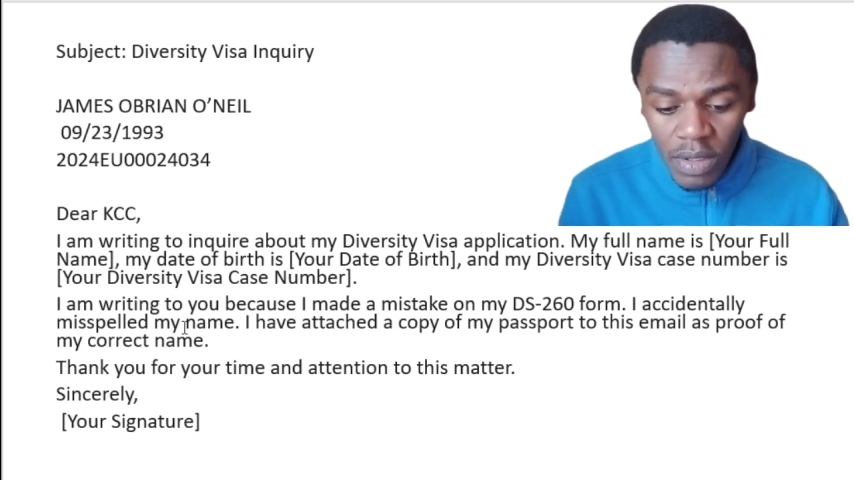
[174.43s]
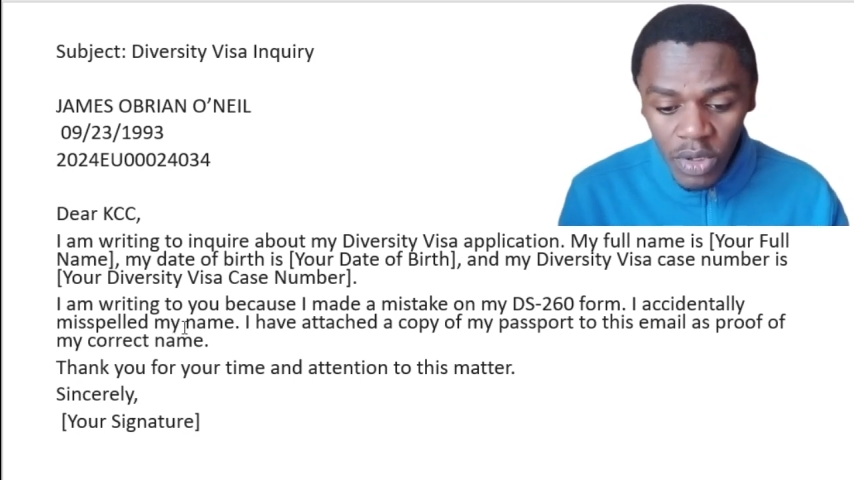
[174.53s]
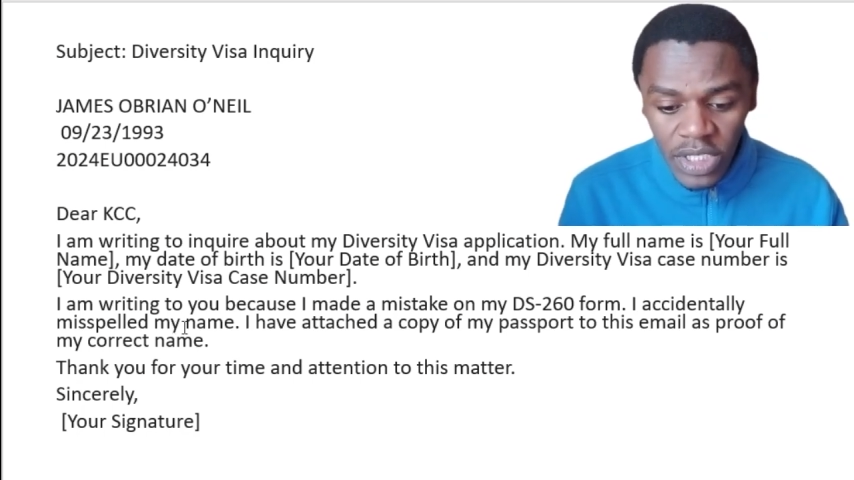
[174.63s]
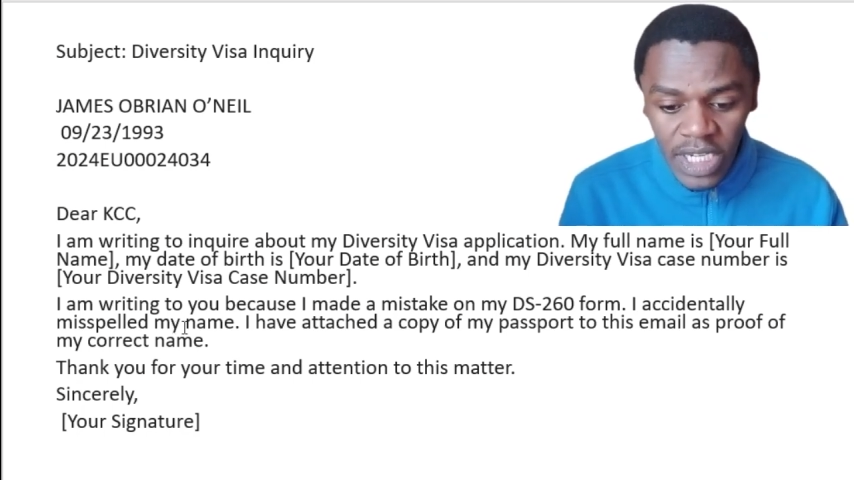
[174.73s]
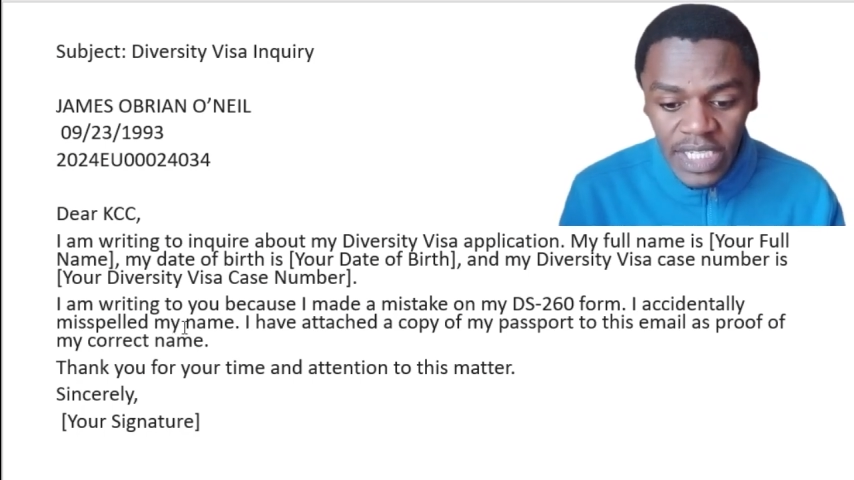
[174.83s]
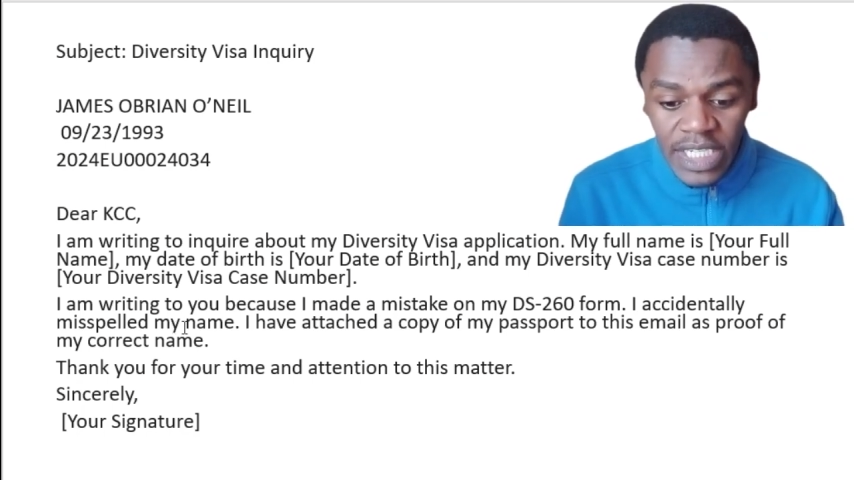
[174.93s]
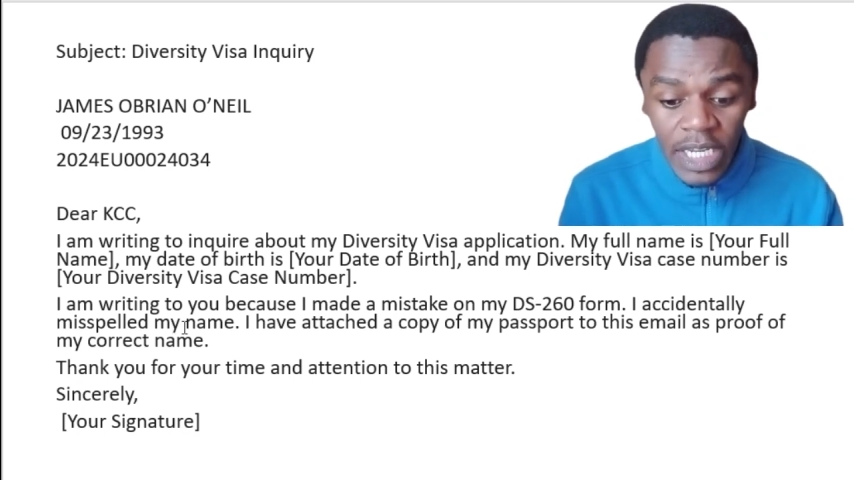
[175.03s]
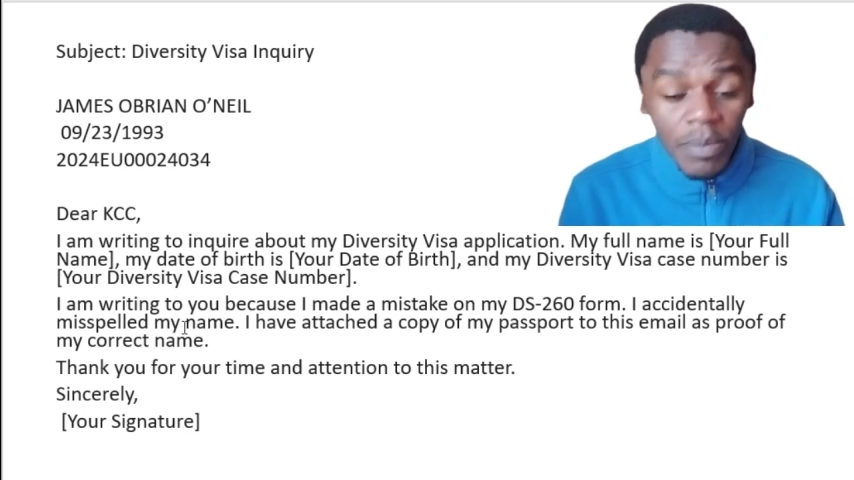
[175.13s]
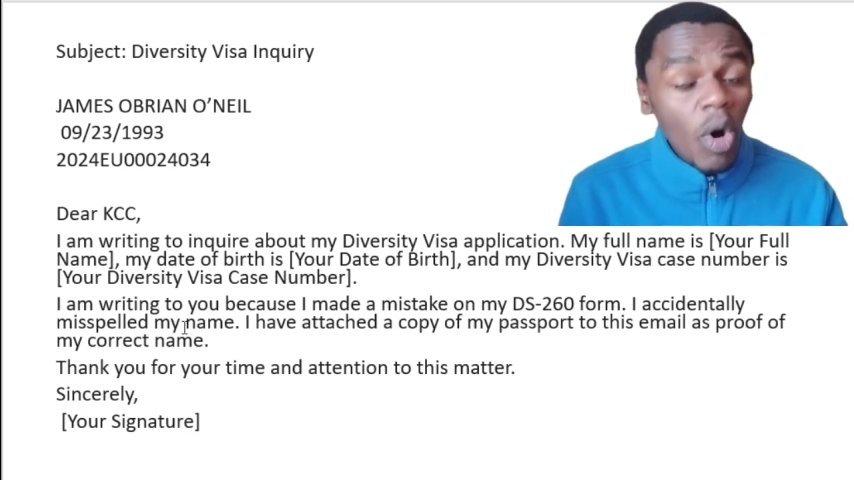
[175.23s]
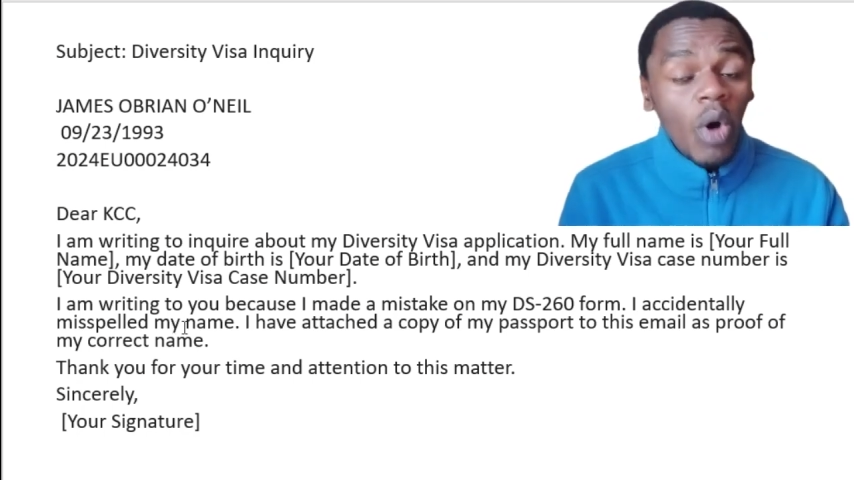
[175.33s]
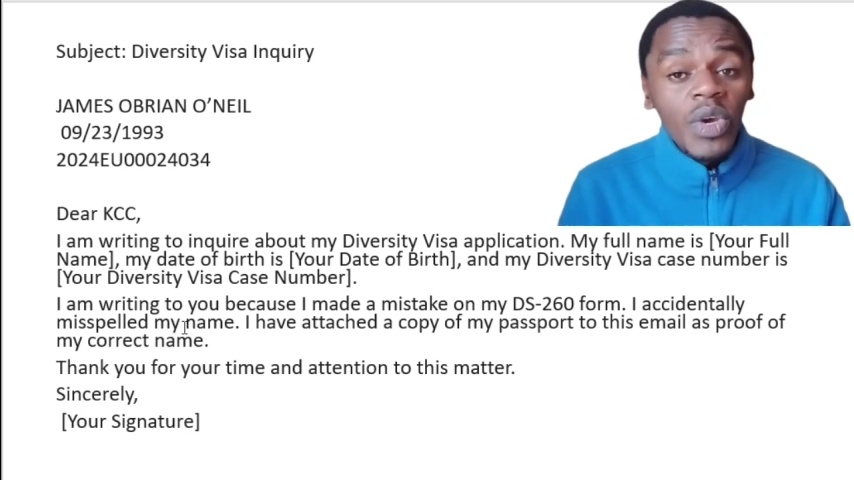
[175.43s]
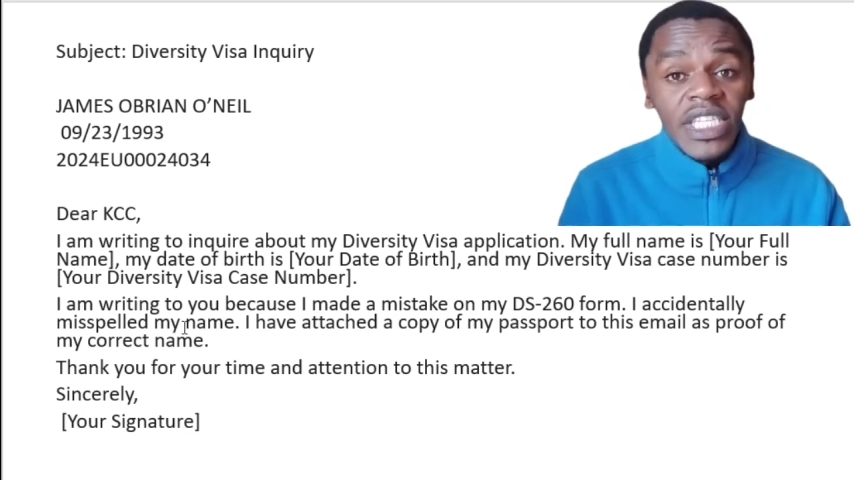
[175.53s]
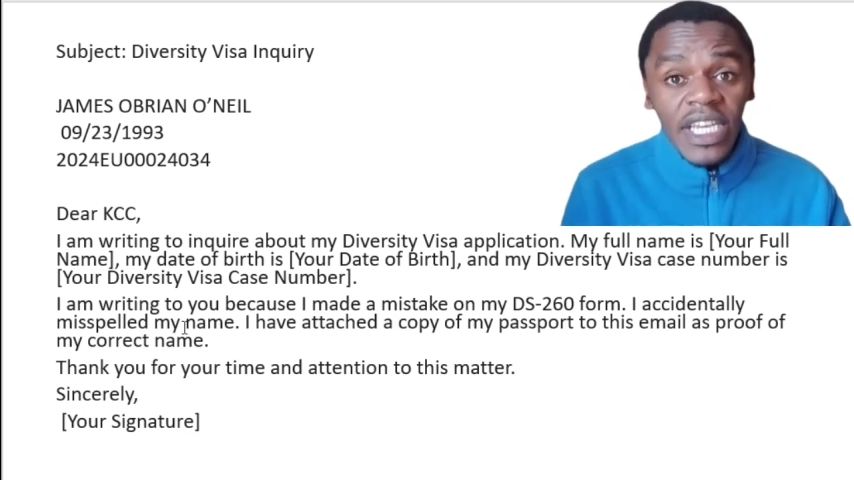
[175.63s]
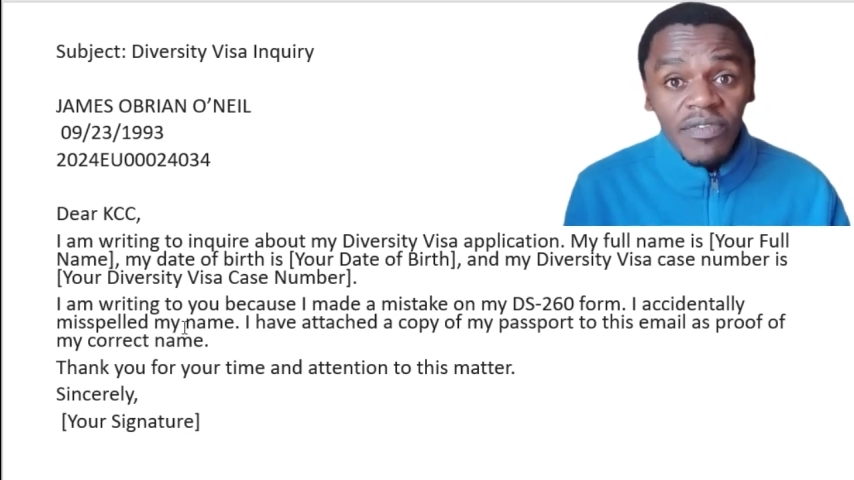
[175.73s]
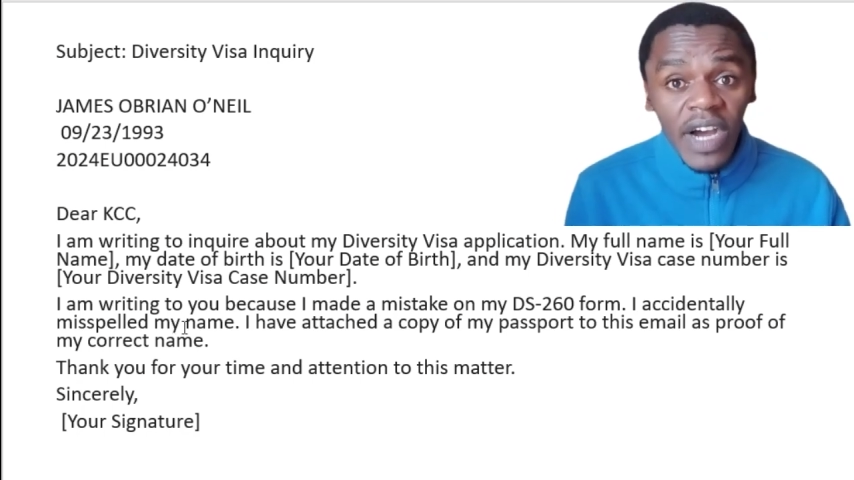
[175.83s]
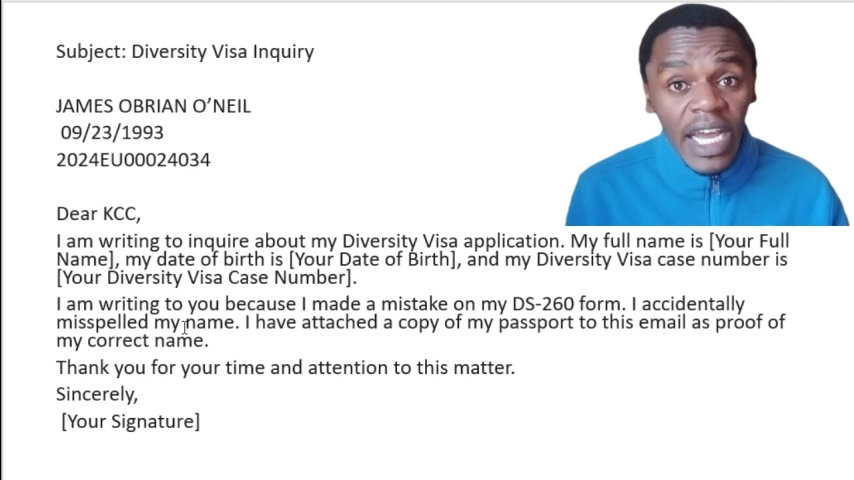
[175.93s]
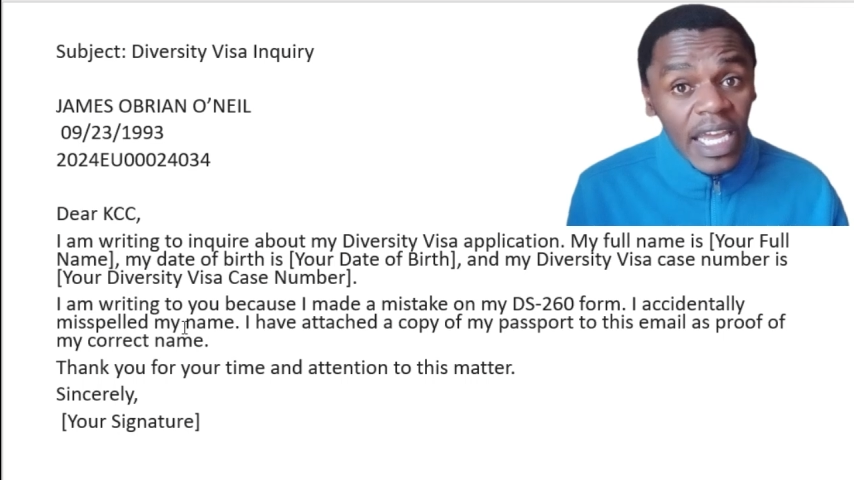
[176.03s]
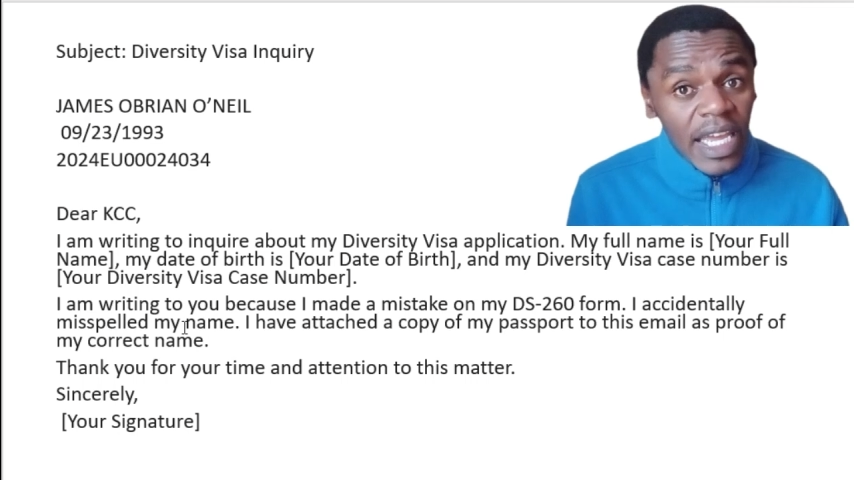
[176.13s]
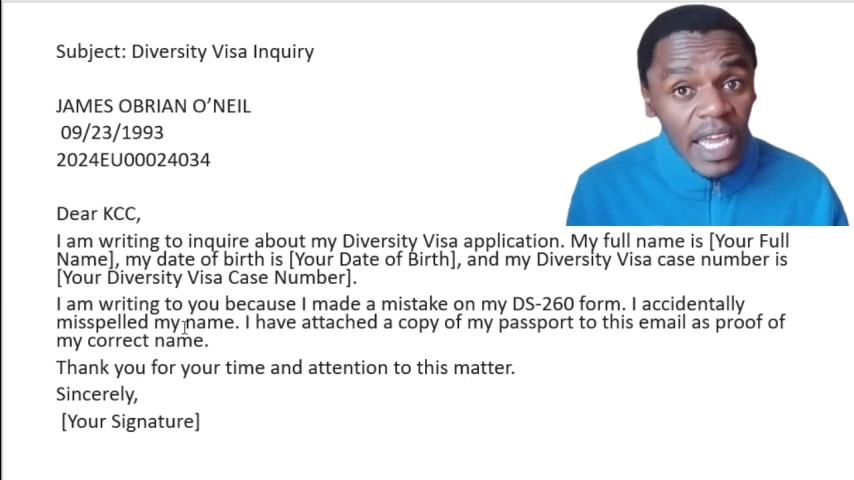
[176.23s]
your child's name or whichever